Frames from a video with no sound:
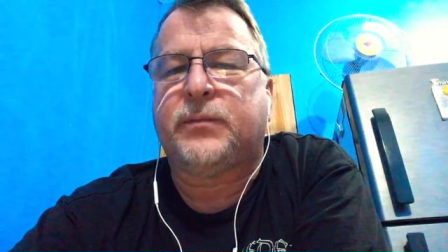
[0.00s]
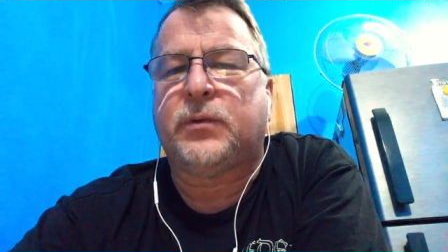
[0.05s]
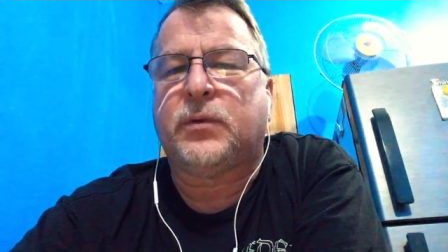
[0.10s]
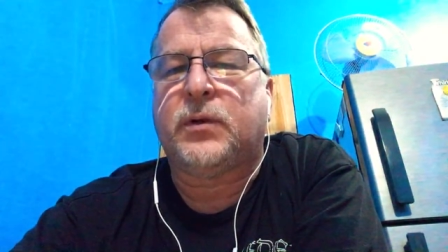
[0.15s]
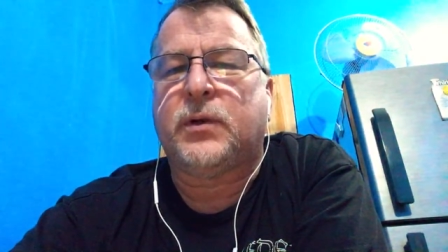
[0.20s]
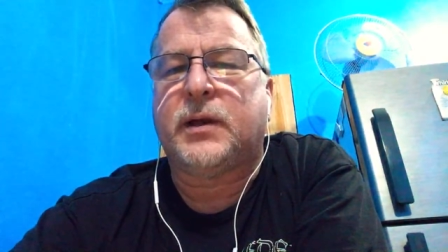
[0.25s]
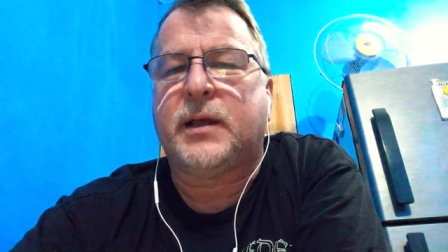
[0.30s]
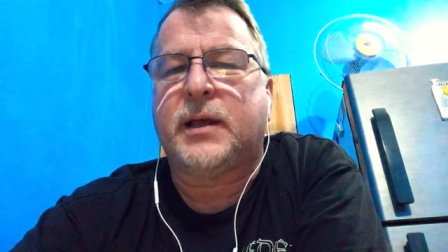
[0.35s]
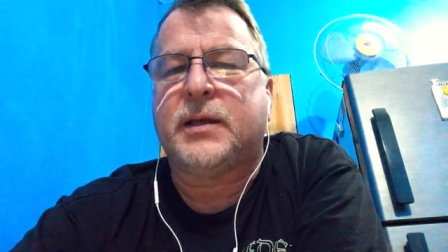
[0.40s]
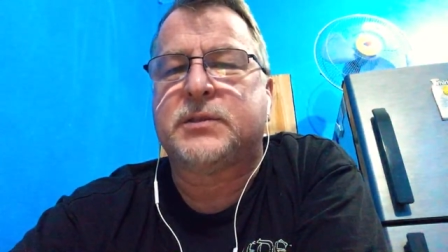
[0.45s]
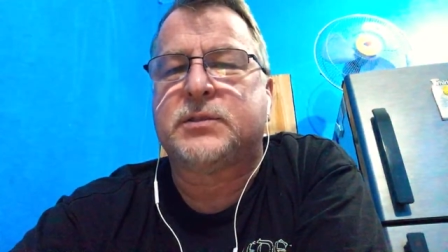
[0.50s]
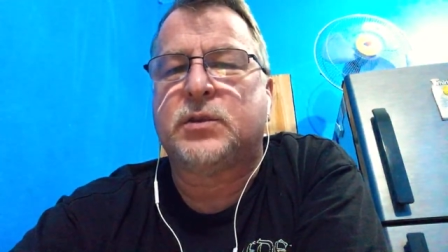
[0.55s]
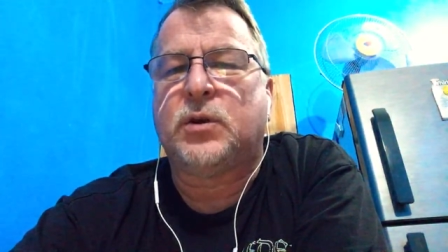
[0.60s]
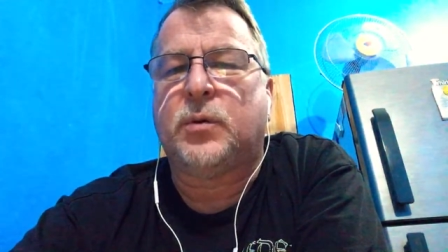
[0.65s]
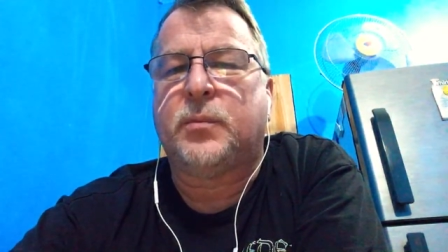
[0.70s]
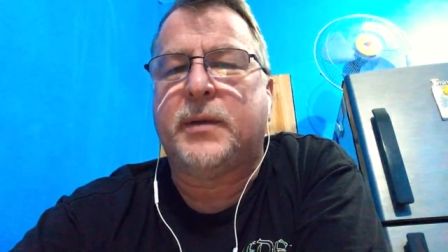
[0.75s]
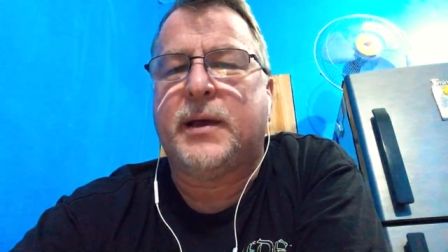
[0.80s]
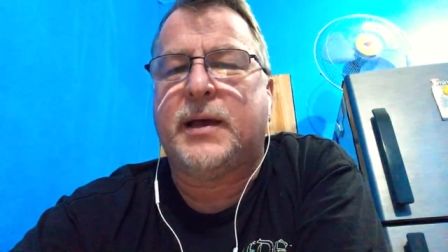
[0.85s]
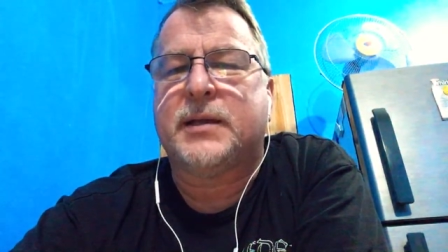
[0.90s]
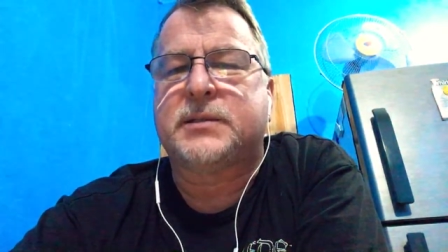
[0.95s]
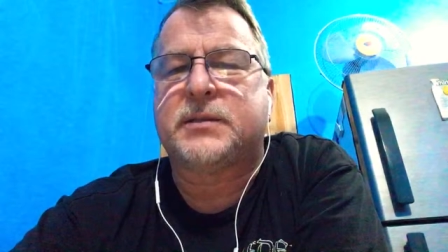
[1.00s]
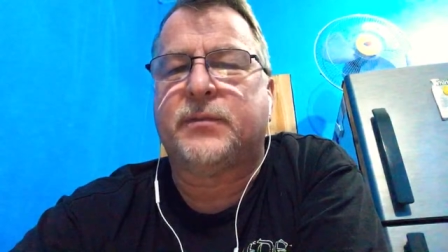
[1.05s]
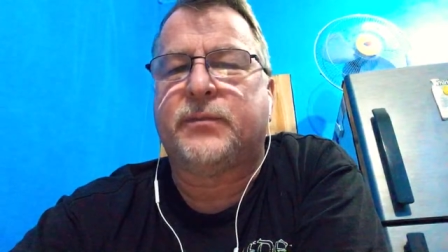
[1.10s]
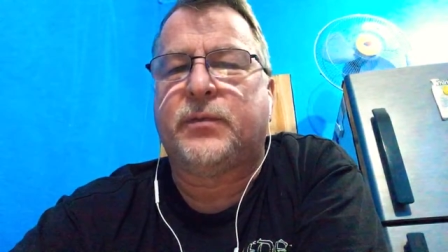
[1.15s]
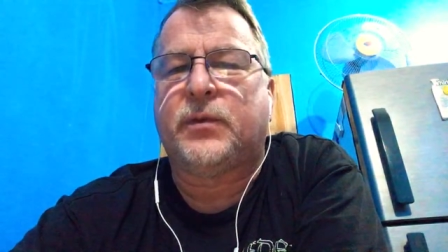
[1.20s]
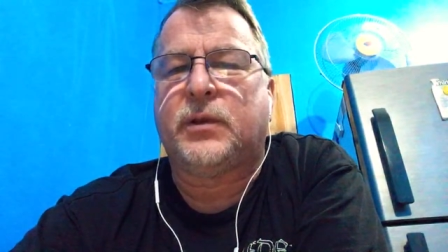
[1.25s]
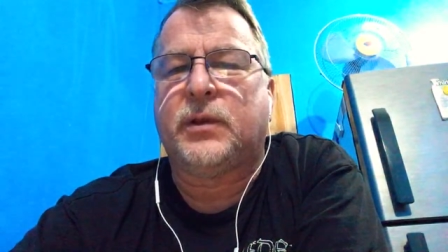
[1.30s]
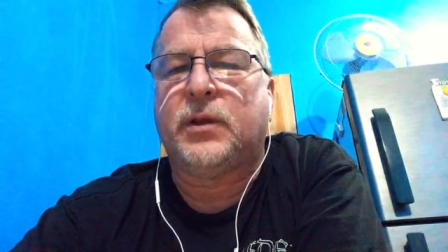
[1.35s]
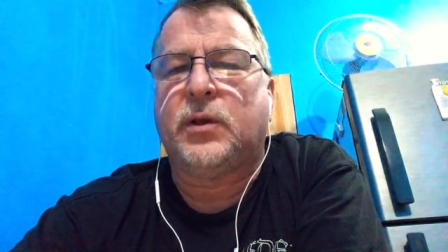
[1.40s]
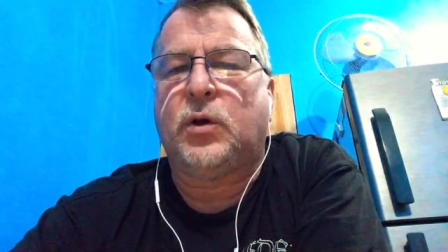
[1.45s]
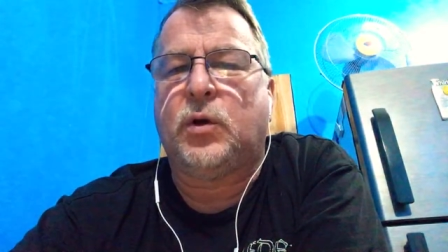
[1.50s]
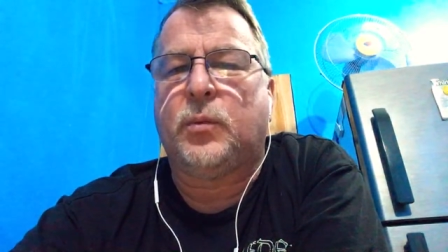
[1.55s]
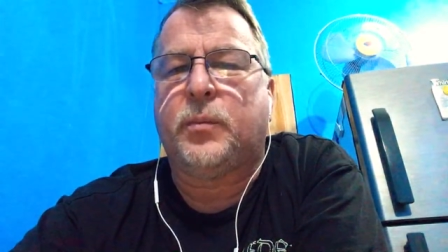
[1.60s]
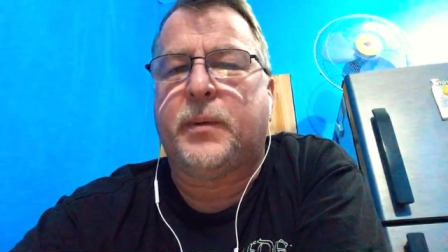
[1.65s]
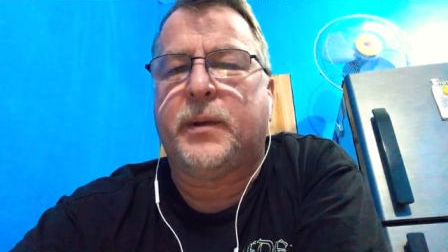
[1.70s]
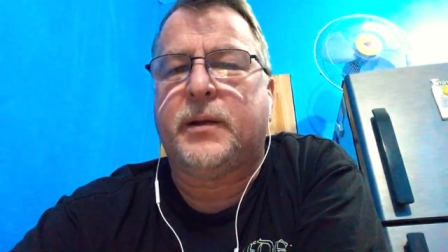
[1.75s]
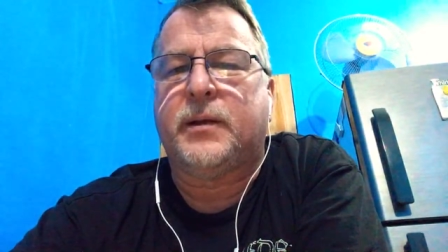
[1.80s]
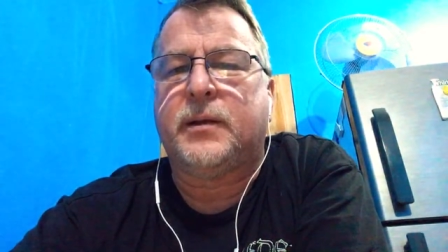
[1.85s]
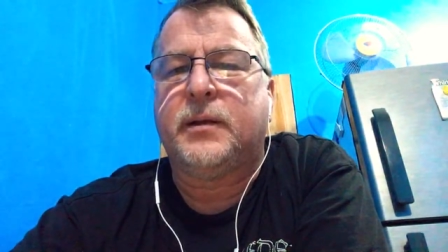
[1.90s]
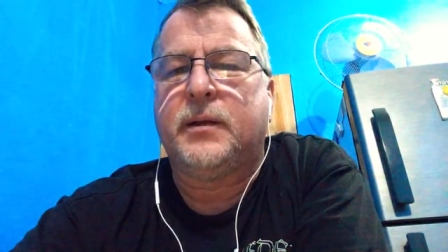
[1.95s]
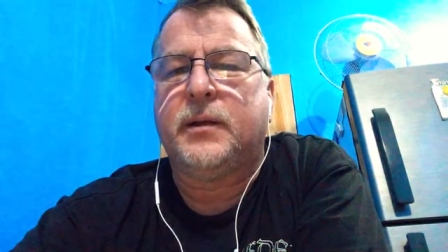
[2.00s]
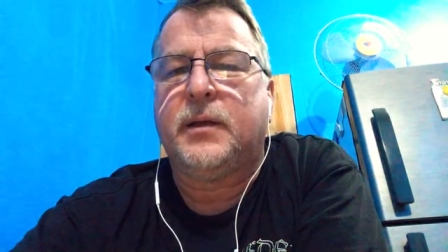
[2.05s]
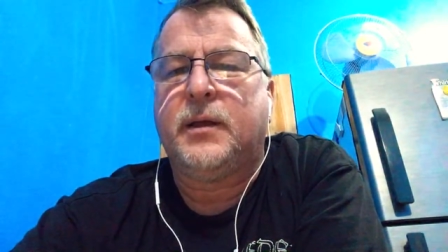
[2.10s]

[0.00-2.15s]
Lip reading: Florida has no masks and fully open.